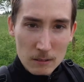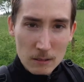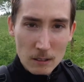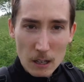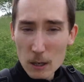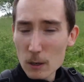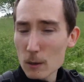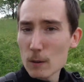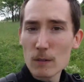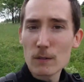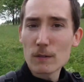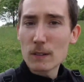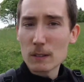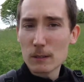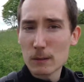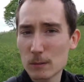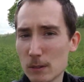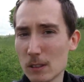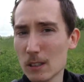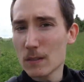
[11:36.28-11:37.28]
I don't
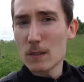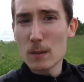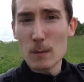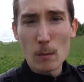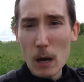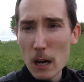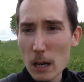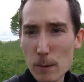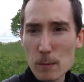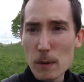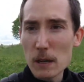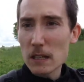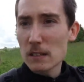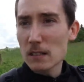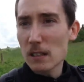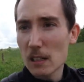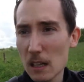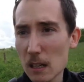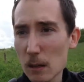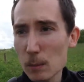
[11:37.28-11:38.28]
know if the mic picks
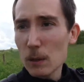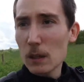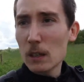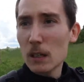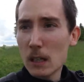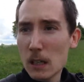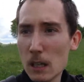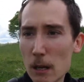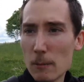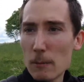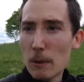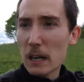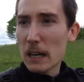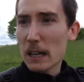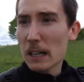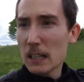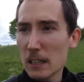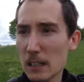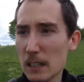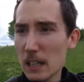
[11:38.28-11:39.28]
it up, but I
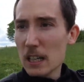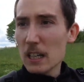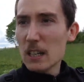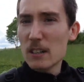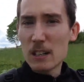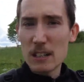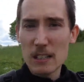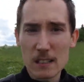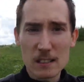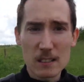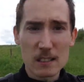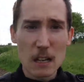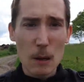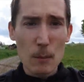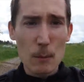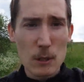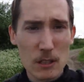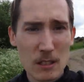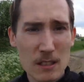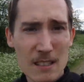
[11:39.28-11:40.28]
can hear it. It's
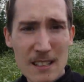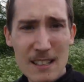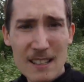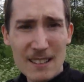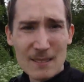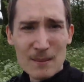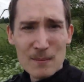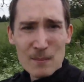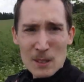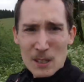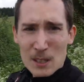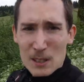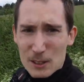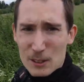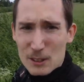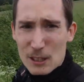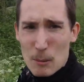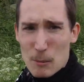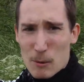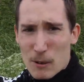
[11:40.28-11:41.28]
coming
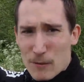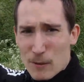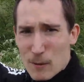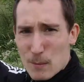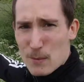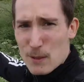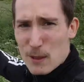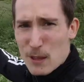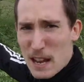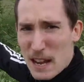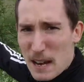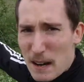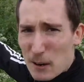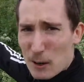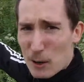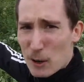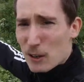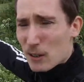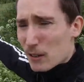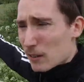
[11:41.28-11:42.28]
somewhere from
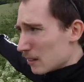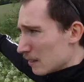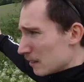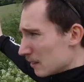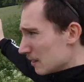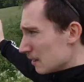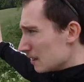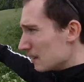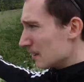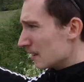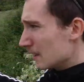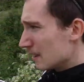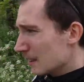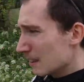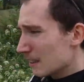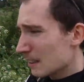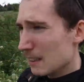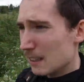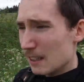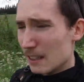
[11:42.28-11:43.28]
there.
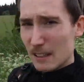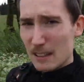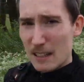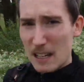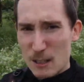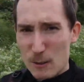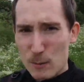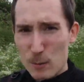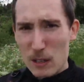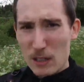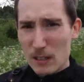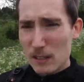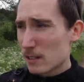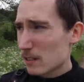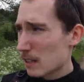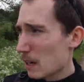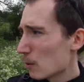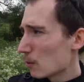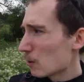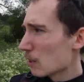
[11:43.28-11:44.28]
That's where the
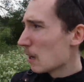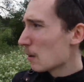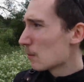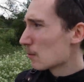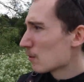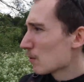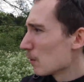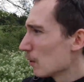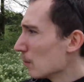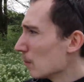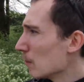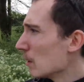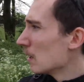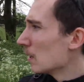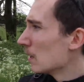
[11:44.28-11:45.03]
sound comes from.